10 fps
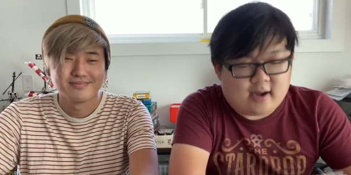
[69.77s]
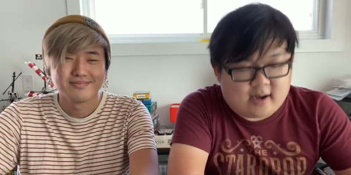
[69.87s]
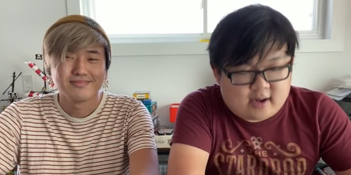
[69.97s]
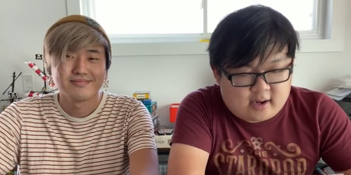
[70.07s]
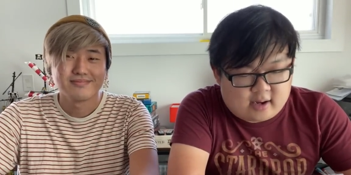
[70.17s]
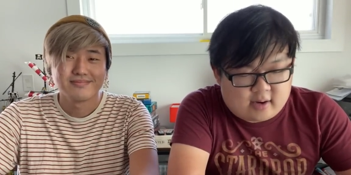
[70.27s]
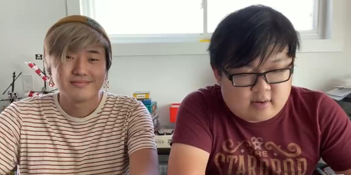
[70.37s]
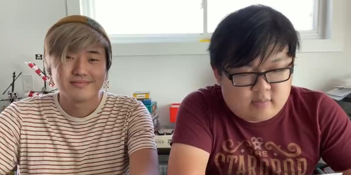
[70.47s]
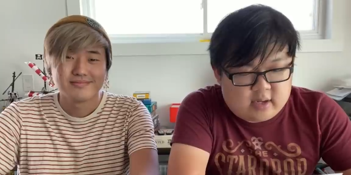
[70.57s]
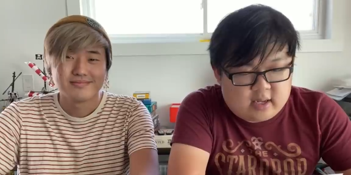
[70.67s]
Speaker 1: Uh,
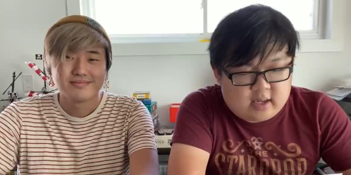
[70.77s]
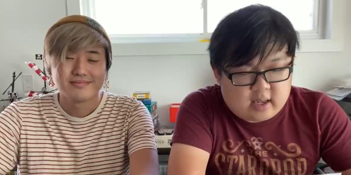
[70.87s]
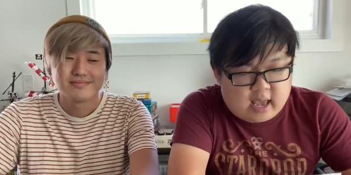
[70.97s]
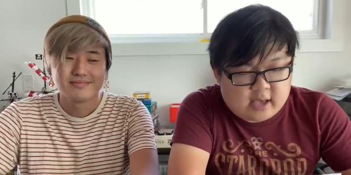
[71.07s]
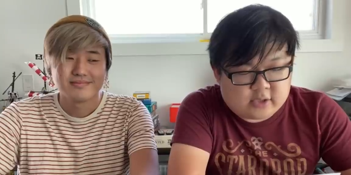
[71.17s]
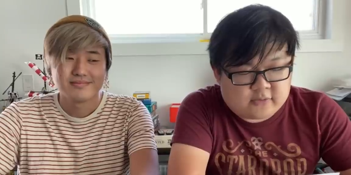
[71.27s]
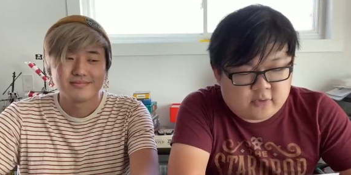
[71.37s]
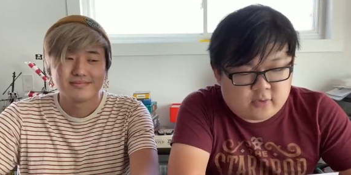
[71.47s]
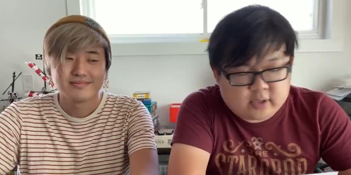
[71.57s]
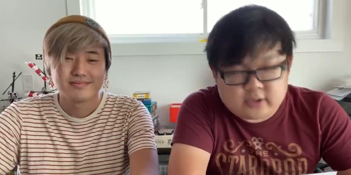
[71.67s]
we asked
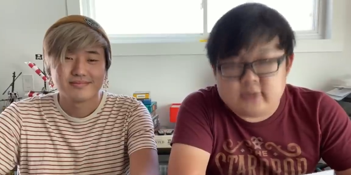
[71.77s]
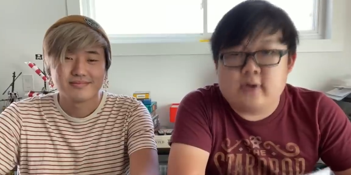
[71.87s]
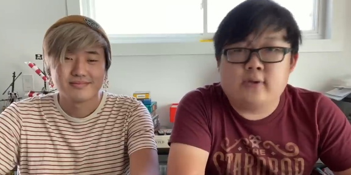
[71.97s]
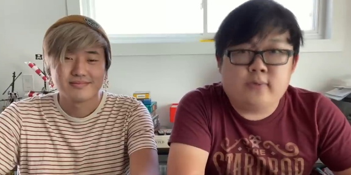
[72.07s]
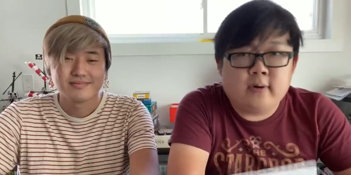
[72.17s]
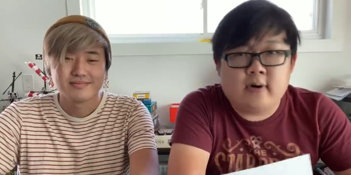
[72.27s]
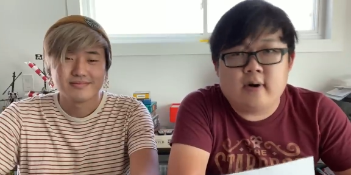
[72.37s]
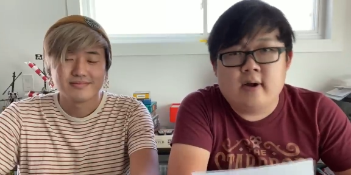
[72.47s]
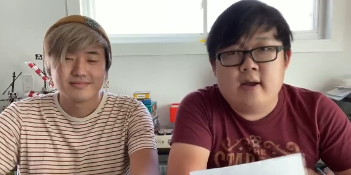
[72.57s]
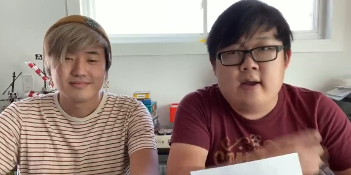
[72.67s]
for questions on
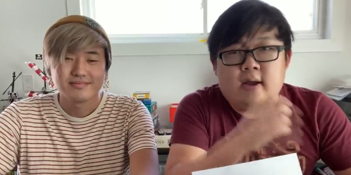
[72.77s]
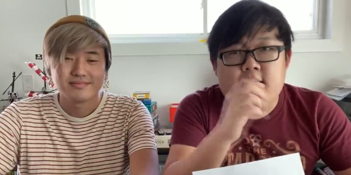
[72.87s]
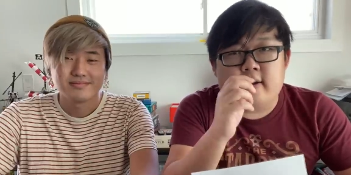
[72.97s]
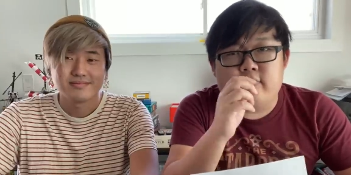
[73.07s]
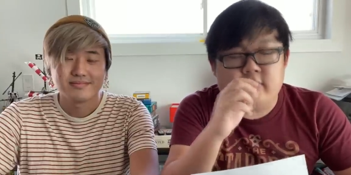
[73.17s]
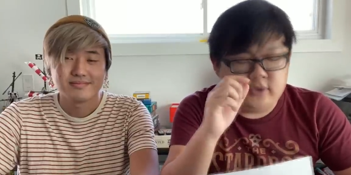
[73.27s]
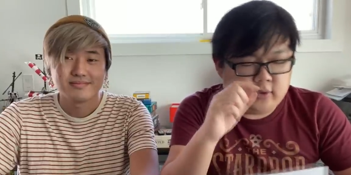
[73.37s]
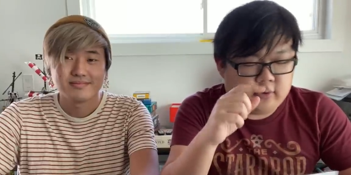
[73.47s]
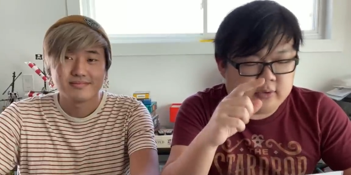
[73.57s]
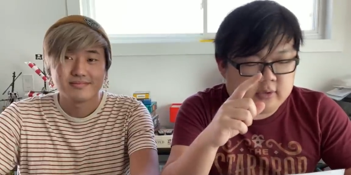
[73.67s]
Twitter and we
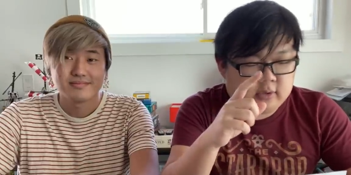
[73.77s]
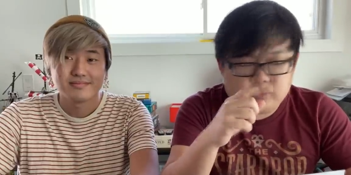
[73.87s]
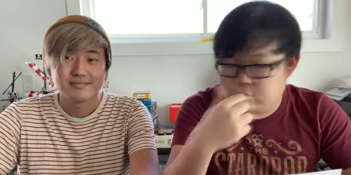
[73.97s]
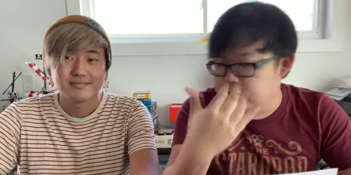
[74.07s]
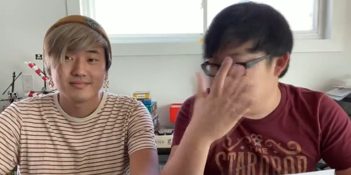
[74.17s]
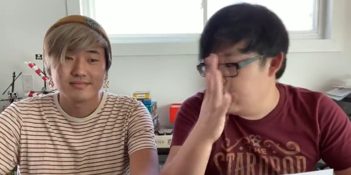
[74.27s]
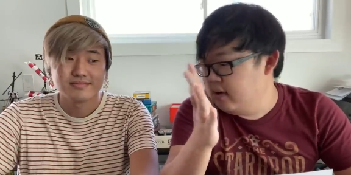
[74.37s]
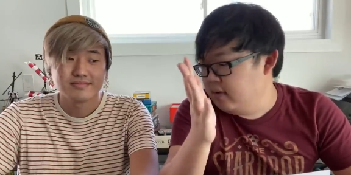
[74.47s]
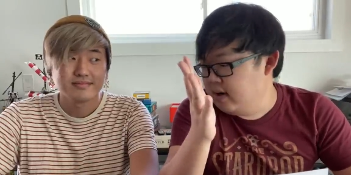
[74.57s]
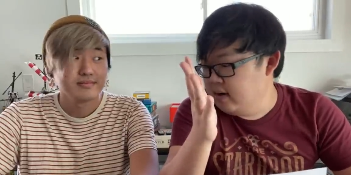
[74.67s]
chose, you chose
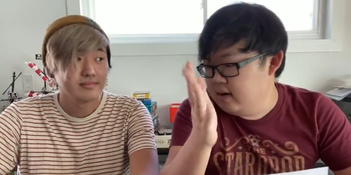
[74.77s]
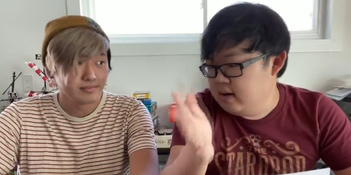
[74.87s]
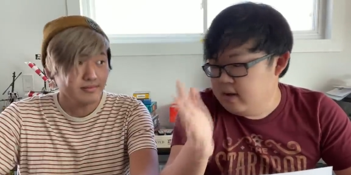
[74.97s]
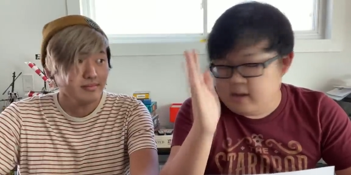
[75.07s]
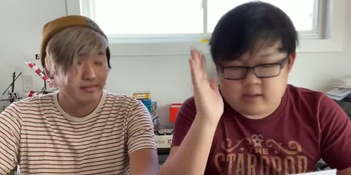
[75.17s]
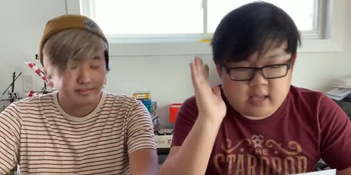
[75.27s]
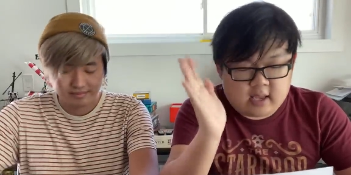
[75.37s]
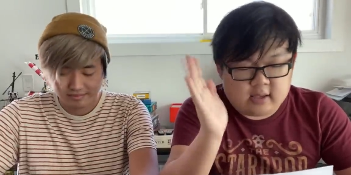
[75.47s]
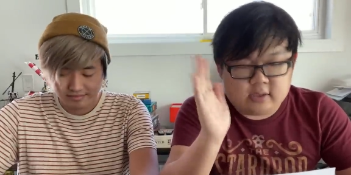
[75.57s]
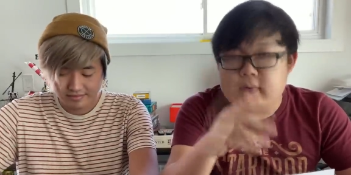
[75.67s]
10, right? Mm -hmm.
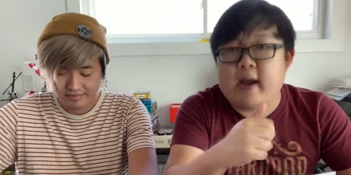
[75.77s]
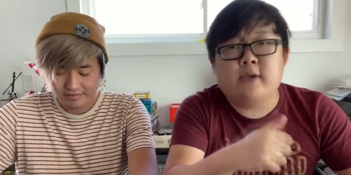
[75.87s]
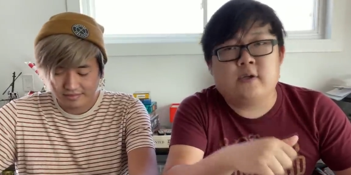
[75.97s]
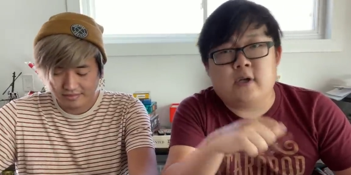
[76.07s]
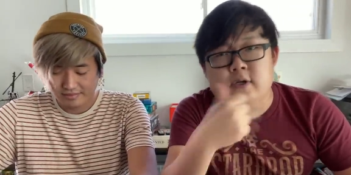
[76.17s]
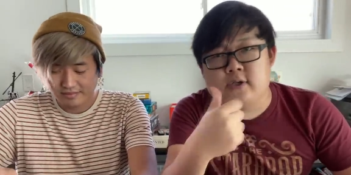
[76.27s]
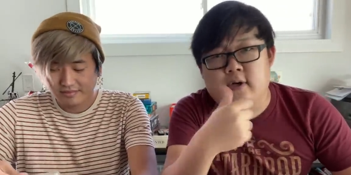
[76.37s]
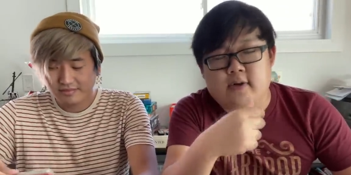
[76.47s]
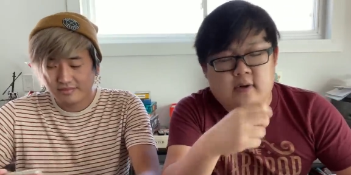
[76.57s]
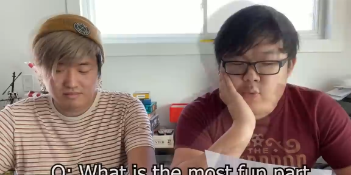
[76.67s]
10 to ask each
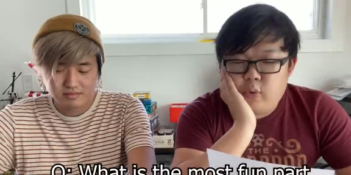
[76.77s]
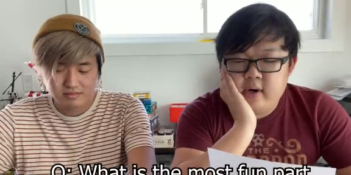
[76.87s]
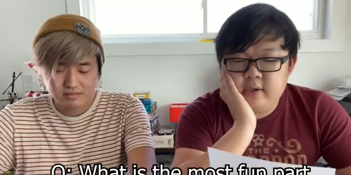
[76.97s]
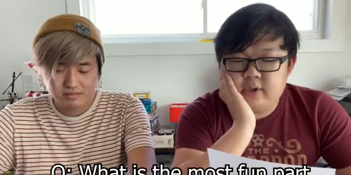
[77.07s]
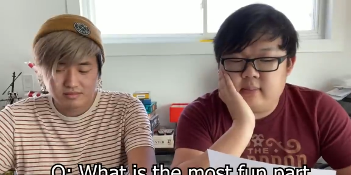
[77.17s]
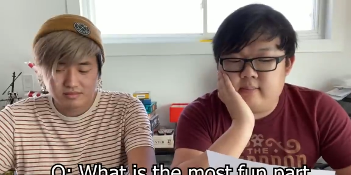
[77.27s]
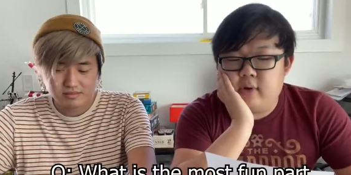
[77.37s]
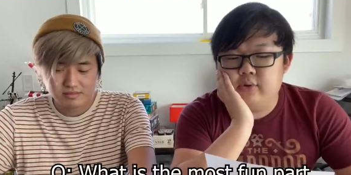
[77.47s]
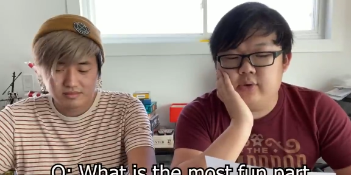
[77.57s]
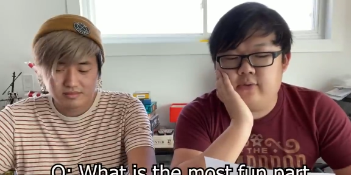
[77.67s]
other, what is the
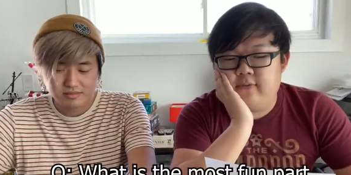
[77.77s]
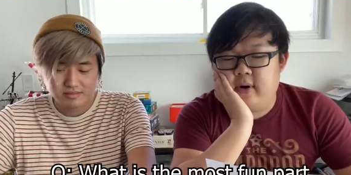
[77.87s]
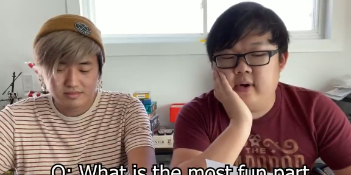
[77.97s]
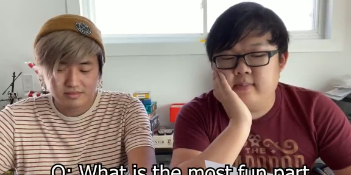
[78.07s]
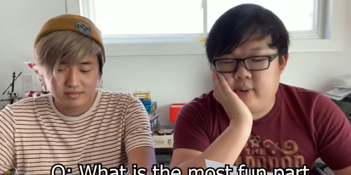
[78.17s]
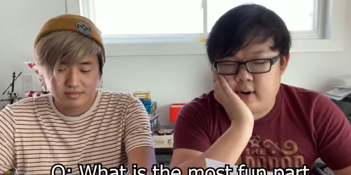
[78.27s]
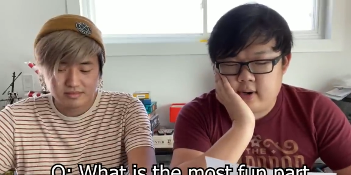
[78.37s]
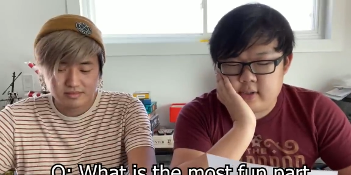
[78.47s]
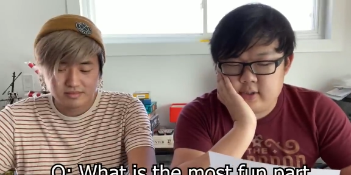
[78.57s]
most fun part